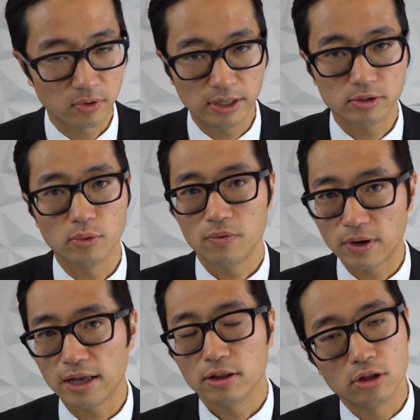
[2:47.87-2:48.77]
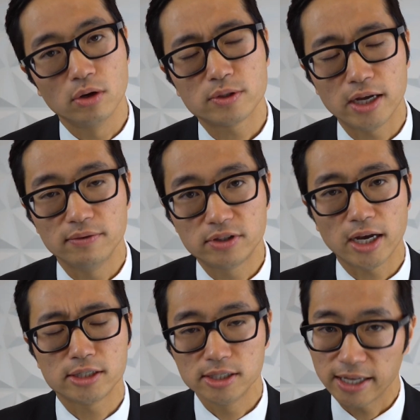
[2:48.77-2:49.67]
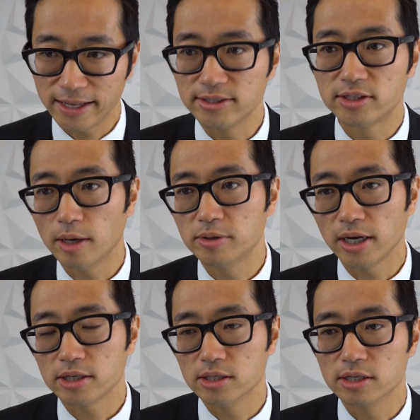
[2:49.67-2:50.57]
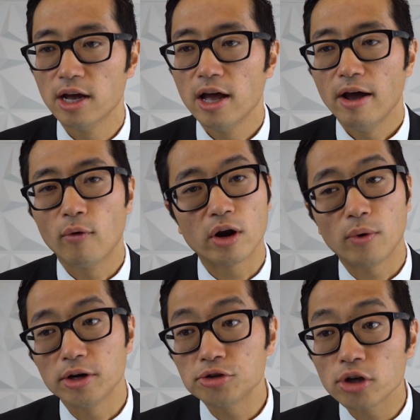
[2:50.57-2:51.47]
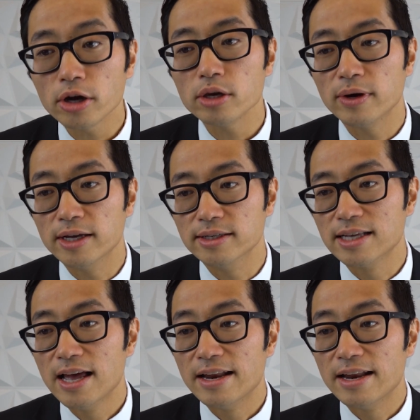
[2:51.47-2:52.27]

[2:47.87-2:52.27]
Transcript: Right, so we've got those kind of sections and subsections. And what I want to show you is